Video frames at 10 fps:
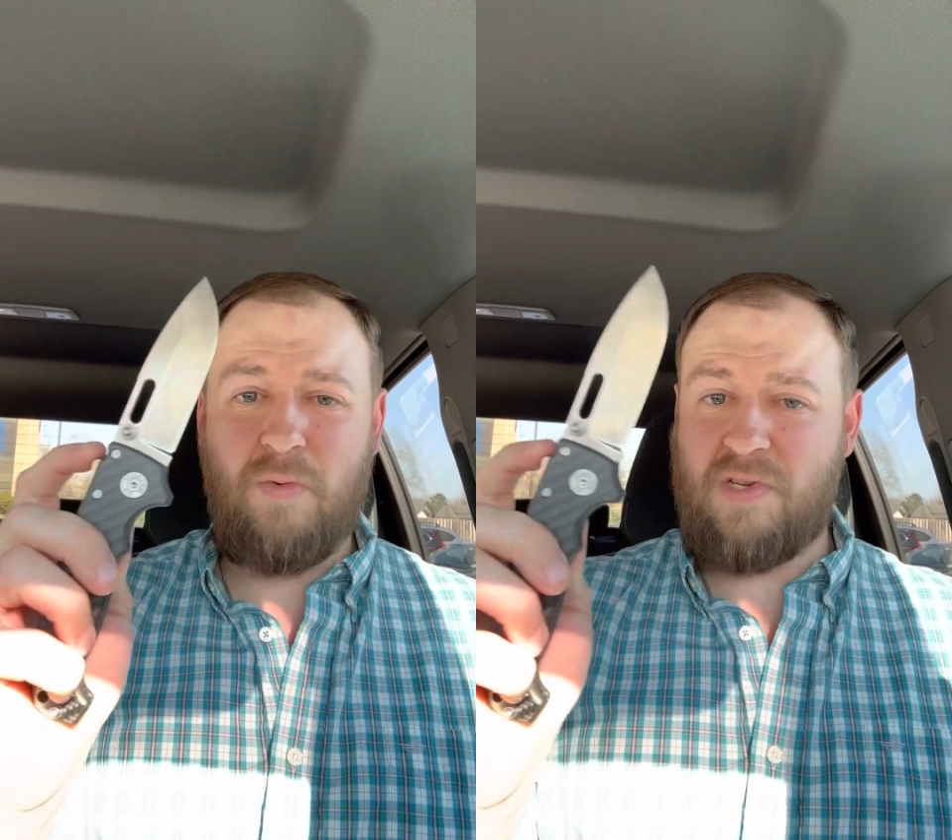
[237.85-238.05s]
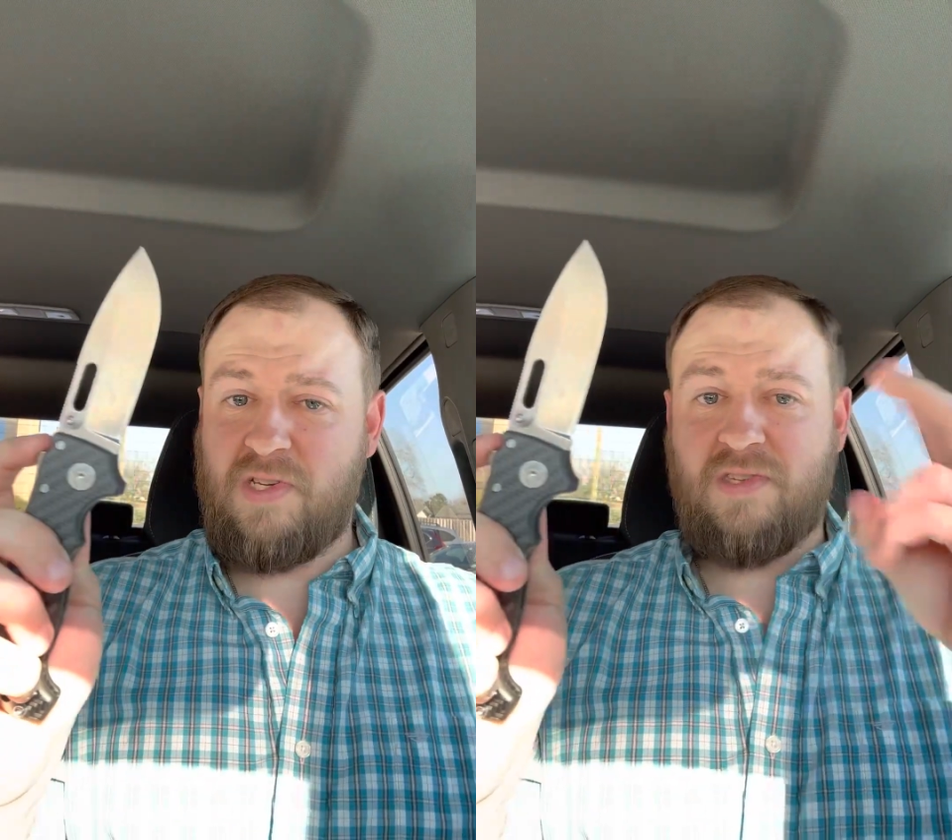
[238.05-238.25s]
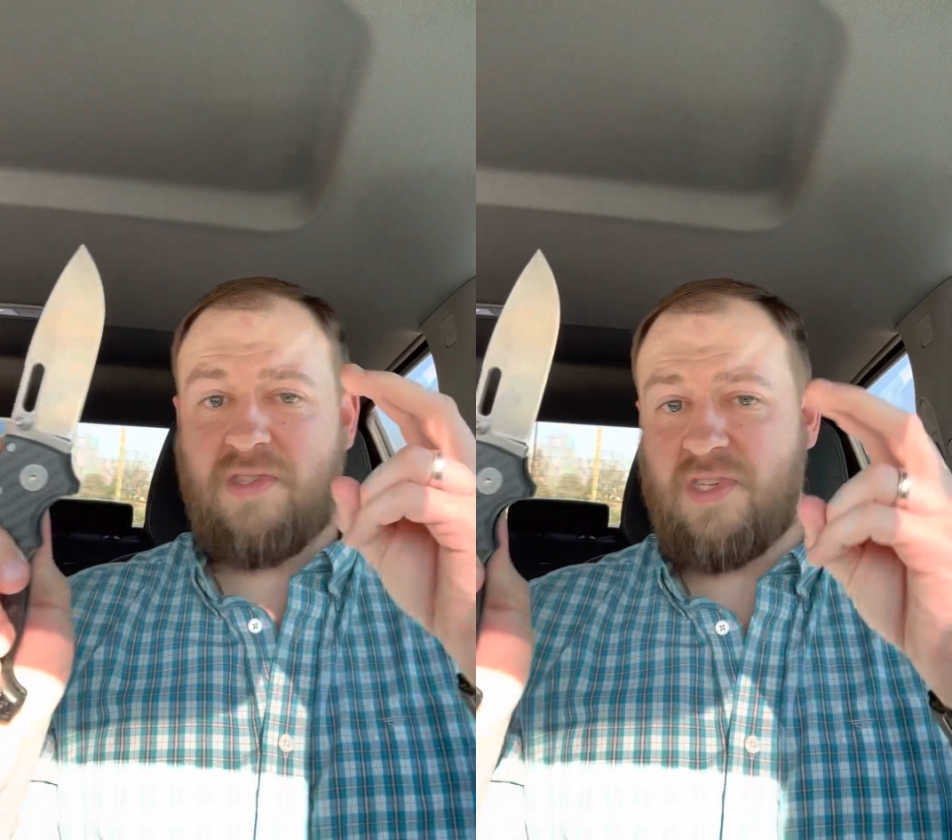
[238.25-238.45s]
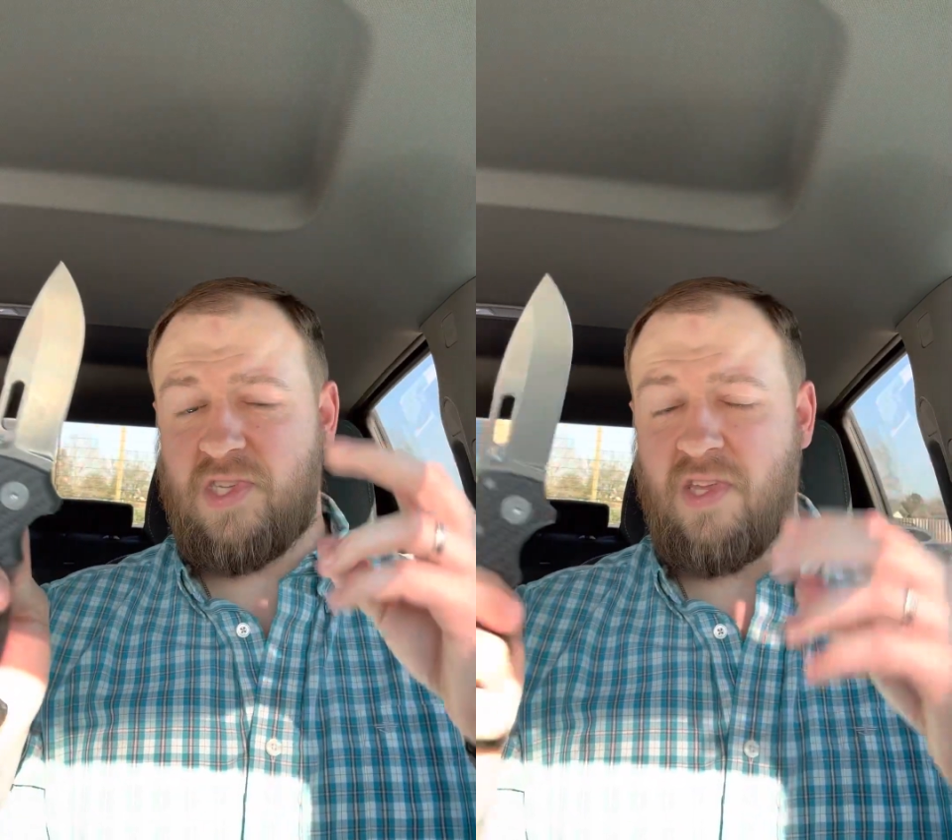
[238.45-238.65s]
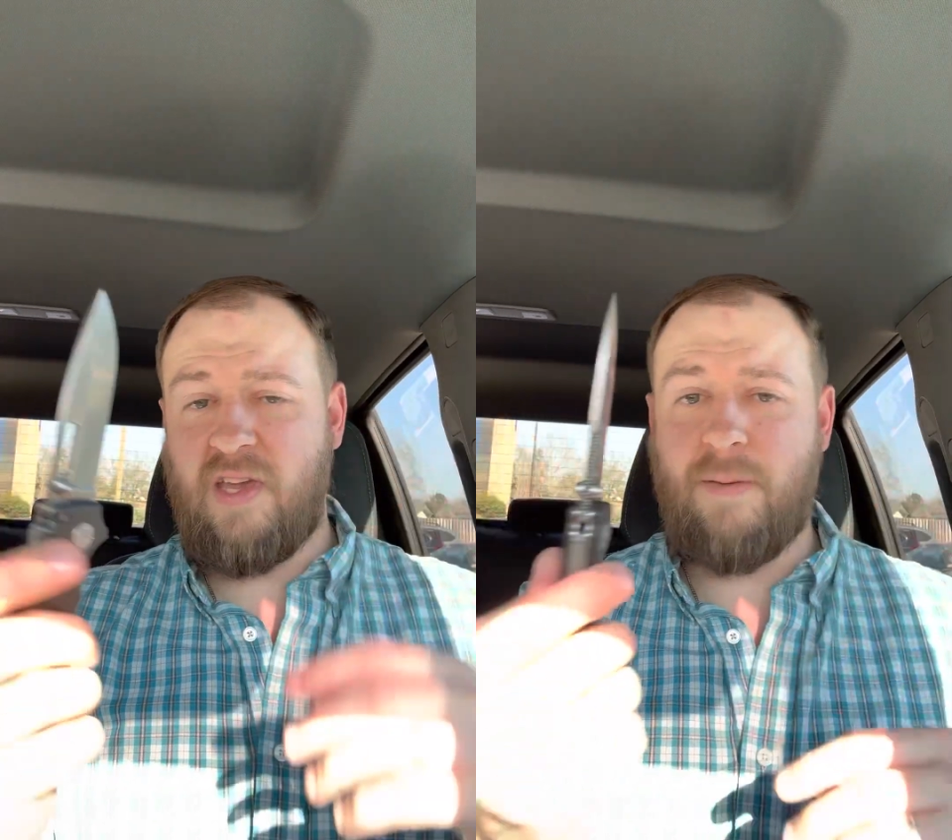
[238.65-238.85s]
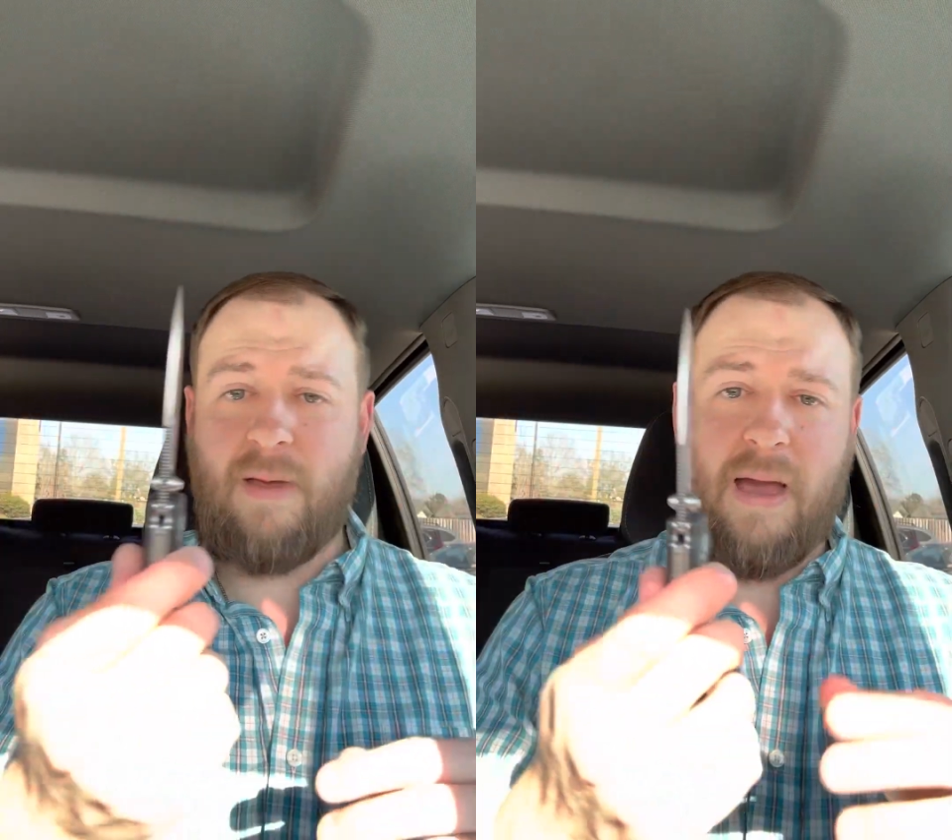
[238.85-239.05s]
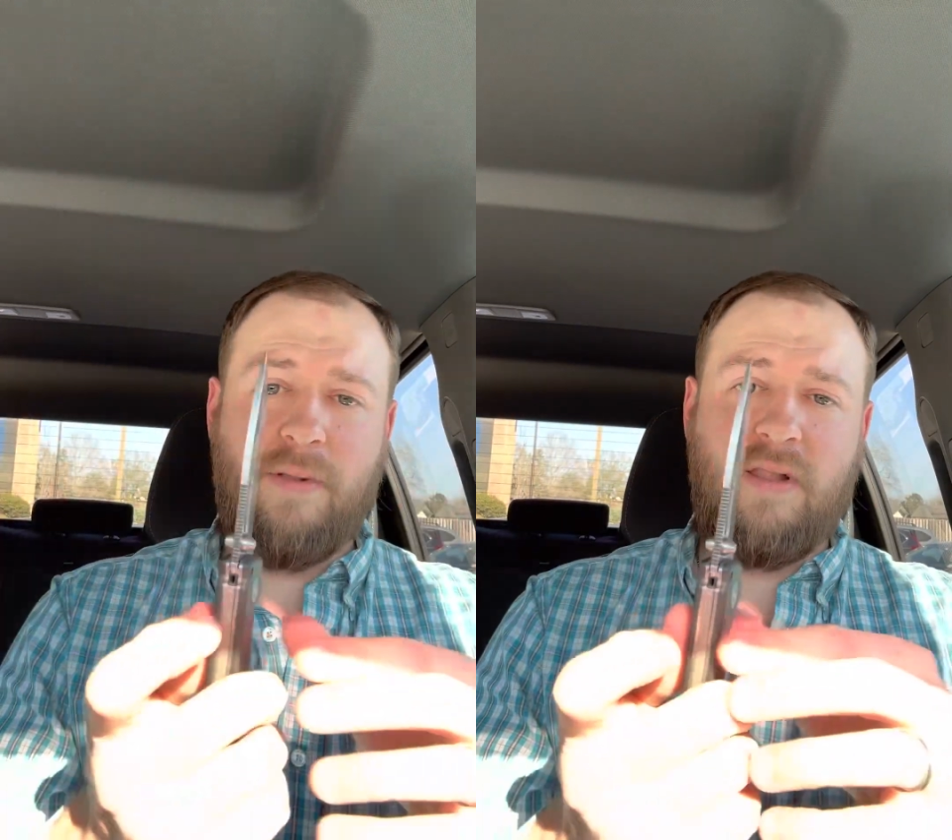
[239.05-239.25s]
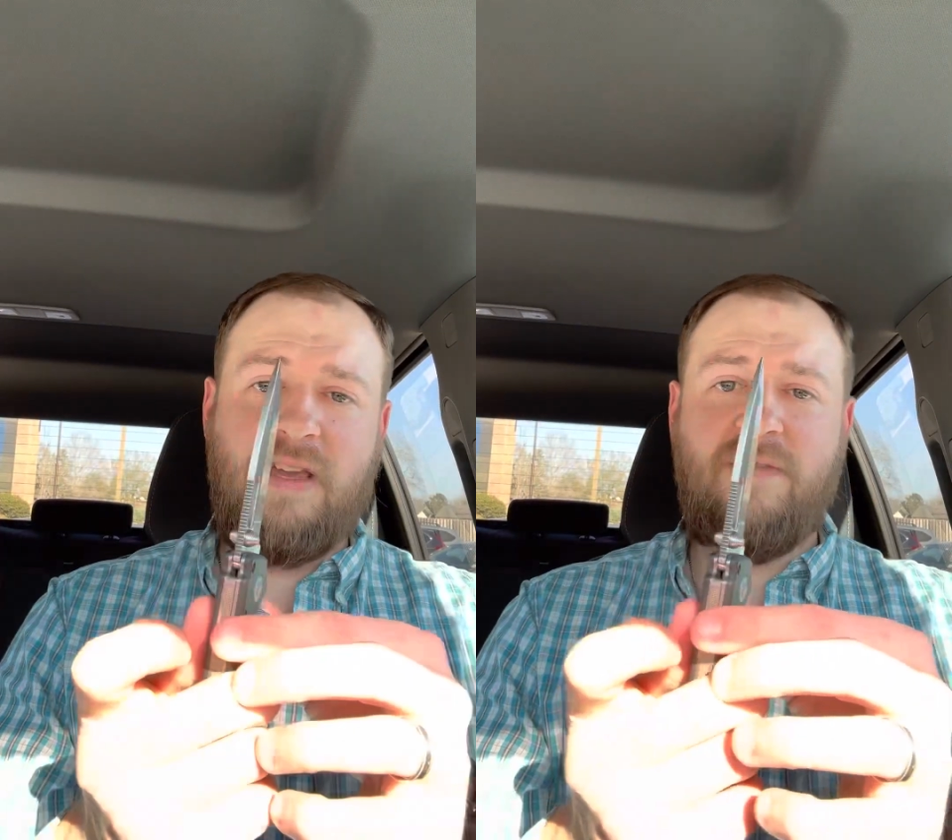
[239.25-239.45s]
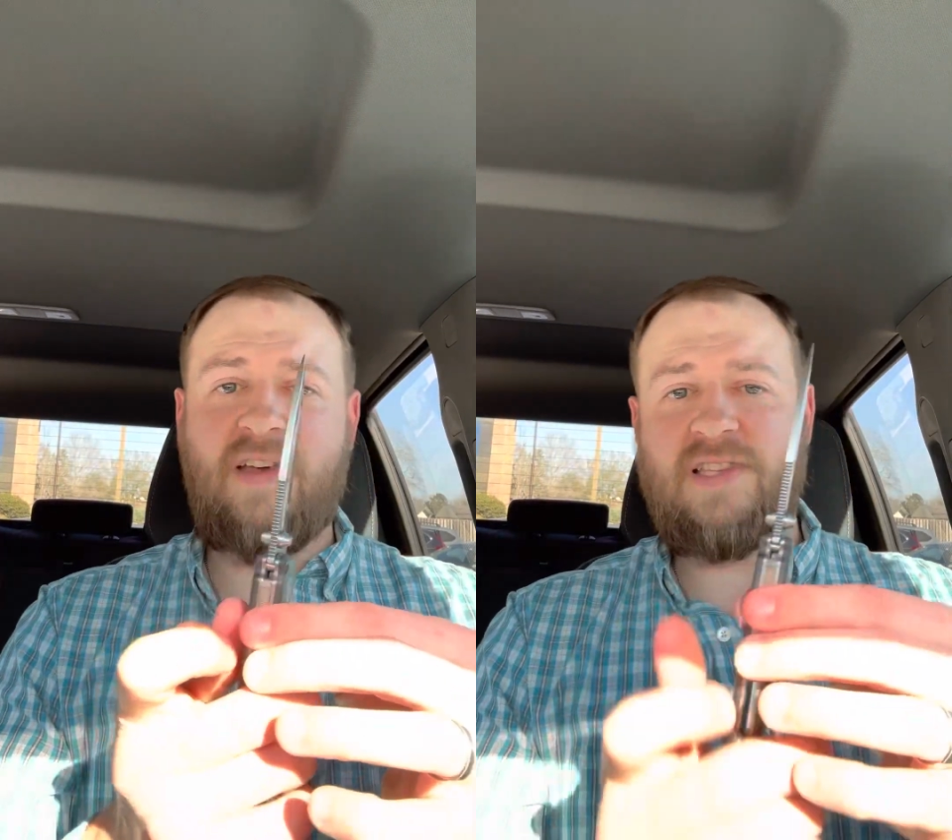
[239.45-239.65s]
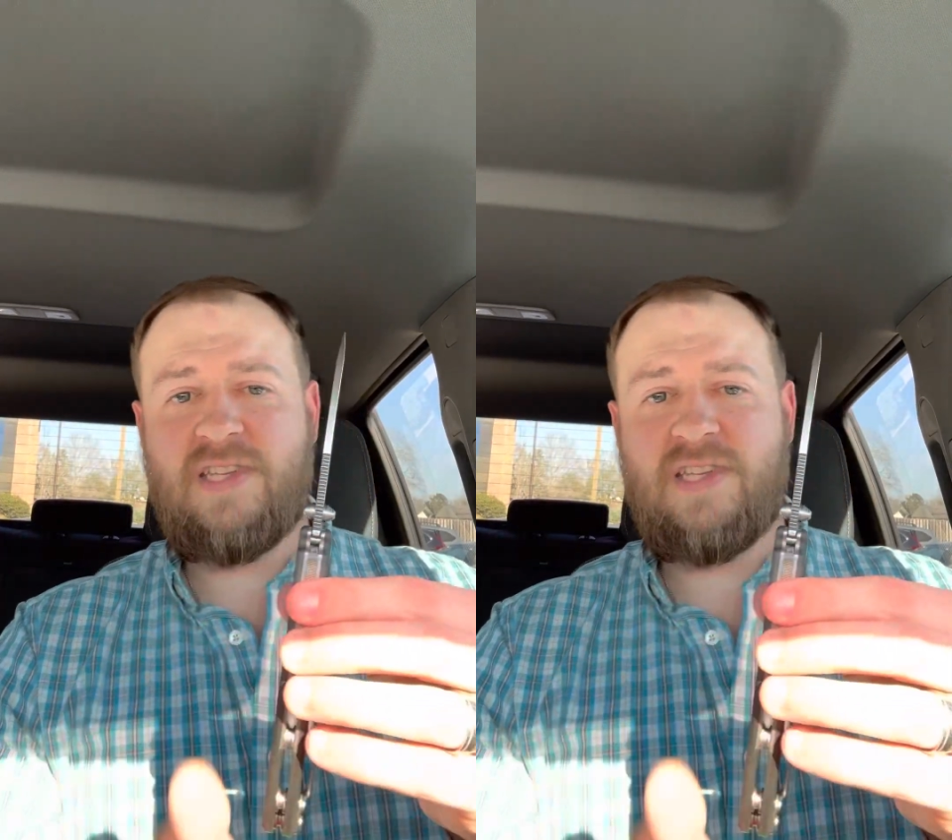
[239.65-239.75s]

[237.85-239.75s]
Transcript: which is the slim. I believe that's